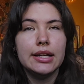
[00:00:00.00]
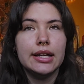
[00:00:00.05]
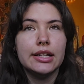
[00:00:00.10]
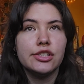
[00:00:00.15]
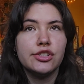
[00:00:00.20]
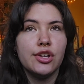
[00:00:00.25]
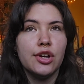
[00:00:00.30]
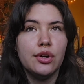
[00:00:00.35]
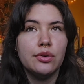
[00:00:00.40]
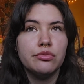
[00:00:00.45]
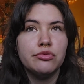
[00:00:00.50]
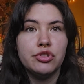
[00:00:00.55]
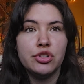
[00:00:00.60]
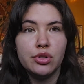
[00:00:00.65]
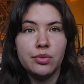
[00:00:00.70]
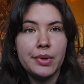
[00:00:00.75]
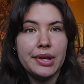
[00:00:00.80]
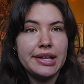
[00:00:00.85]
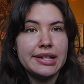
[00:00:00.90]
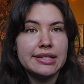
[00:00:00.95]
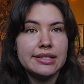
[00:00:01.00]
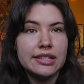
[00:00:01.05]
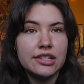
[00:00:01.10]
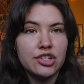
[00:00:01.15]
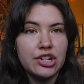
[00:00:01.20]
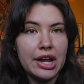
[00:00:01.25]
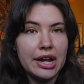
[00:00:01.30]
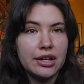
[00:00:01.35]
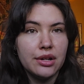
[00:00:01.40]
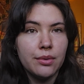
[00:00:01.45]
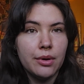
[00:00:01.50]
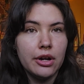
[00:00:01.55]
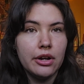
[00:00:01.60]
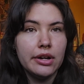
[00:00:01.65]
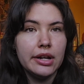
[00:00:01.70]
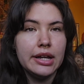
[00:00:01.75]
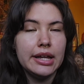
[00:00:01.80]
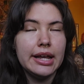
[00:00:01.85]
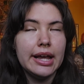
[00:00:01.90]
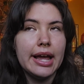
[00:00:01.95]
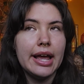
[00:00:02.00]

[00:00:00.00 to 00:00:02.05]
So 2 weeks in January,